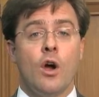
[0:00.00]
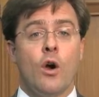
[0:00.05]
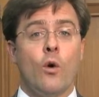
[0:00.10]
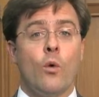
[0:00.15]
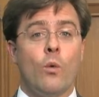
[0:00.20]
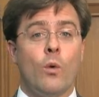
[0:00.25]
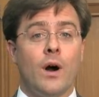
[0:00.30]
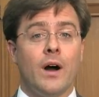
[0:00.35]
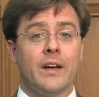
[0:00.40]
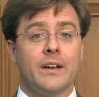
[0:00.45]

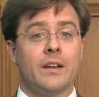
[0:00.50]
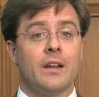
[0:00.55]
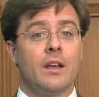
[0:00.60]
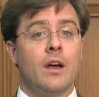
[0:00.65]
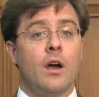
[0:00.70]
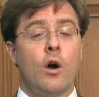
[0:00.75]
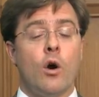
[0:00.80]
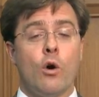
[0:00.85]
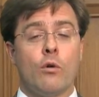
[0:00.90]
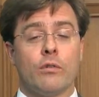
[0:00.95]
One,
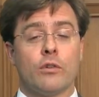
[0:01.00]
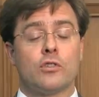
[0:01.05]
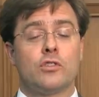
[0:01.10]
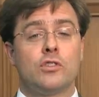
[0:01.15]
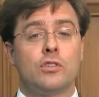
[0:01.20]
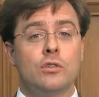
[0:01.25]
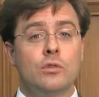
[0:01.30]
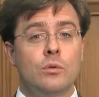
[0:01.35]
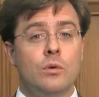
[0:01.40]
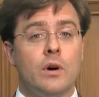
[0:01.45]
over
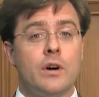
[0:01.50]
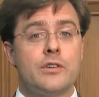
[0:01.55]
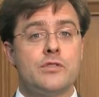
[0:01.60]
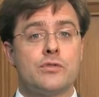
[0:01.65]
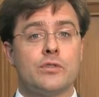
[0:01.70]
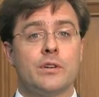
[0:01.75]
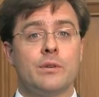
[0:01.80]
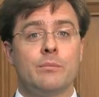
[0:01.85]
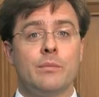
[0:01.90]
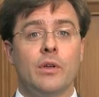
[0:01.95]

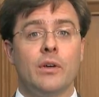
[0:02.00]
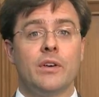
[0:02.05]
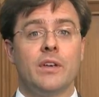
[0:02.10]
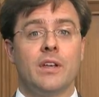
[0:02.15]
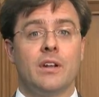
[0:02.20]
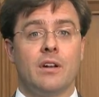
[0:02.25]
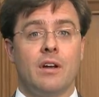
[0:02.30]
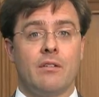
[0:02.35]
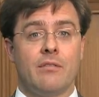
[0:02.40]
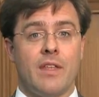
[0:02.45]
$200
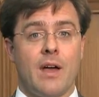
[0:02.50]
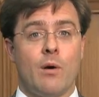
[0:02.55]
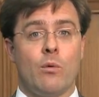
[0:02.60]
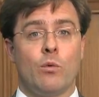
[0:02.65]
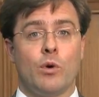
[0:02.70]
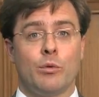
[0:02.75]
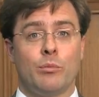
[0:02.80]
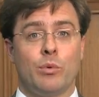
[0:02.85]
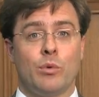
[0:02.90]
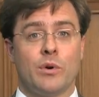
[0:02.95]
million of that
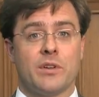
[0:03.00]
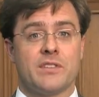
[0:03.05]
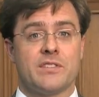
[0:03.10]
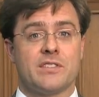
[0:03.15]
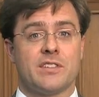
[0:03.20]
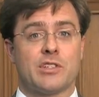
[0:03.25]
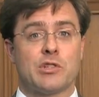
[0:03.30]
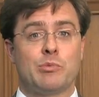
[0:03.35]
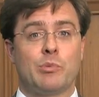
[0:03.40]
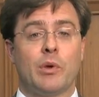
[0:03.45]

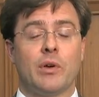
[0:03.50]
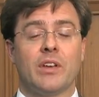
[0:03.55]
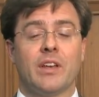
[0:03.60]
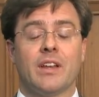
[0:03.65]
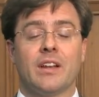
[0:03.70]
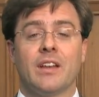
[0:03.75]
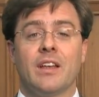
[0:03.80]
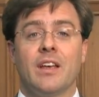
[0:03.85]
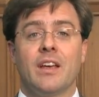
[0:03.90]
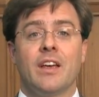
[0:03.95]
$1.6 billion
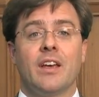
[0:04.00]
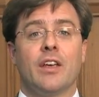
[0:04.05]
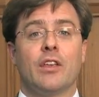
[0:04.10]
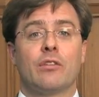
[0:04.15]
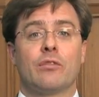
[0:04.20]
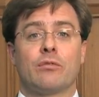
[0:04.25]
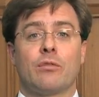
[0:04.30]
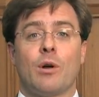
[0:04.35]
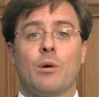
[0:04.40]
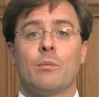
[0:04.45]
is
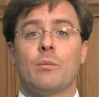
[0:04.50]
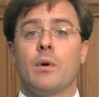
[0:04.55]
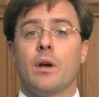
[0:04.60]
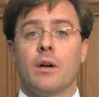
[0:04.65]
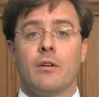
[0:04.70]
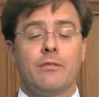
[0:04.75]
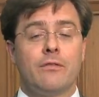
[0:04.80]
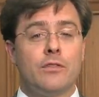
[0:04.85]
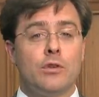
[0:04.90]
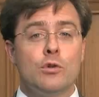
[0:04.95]
from
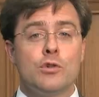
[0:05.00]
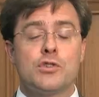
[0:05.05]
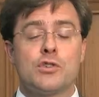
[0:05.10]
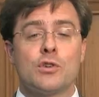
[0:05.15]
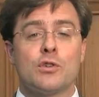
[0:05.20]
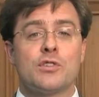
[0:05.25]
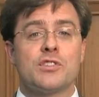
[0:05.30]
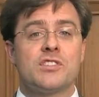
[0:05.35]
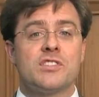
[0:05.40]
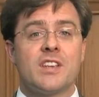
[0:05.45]

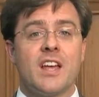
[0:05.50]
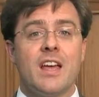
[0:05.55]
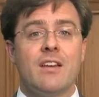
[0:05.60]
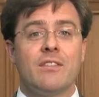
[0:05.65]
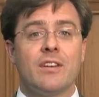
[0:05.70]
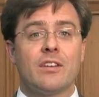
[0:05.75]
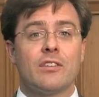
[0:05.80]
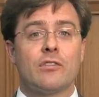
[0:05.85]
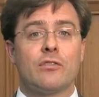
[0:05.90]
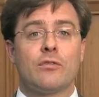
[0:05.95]
future
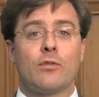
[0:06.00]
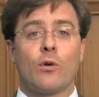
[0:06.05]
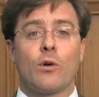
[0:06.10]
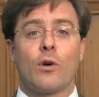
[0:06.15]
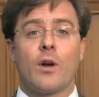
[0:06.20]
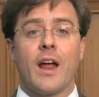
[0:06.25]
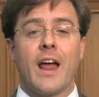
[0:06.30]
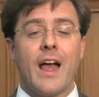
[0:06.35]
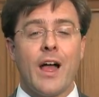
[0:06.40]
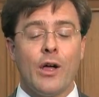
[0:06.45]
savings
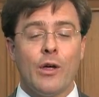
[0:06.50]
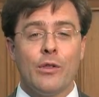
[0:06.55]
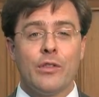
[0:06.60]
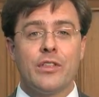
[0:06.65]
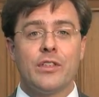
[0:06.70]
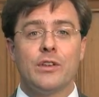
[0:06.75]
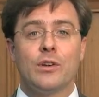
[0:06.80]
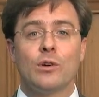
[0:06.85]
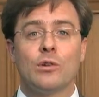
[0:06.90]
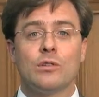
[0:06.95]
for
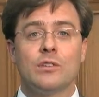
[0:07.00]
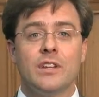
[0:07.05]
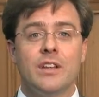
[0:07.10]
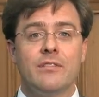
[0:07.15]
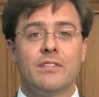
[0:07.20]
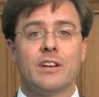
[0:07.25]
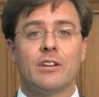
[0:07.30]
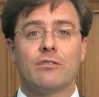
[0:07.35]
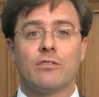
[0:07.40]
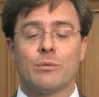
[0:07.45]
healthier
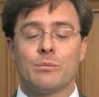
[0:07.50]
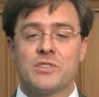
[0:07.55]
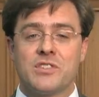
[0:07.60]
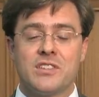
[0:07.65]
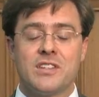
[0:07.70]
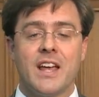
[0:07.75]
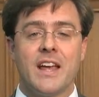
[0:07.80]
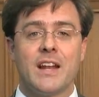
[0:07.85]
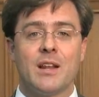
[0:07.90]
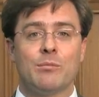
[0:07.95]
living from
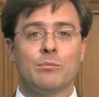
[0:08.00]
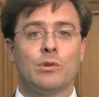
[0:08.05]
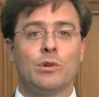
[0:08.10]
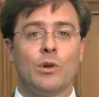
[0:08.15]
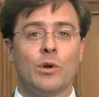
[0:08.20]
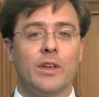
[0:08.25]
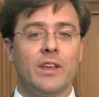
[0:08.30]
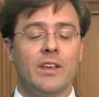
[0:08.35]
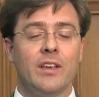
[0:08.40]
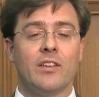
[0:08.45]
state
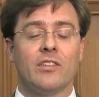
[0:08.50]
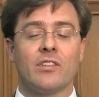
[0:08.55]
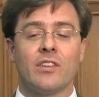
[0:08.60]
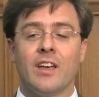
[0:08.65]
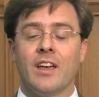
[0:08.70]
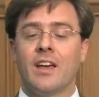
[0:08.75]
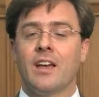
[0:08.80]
employees.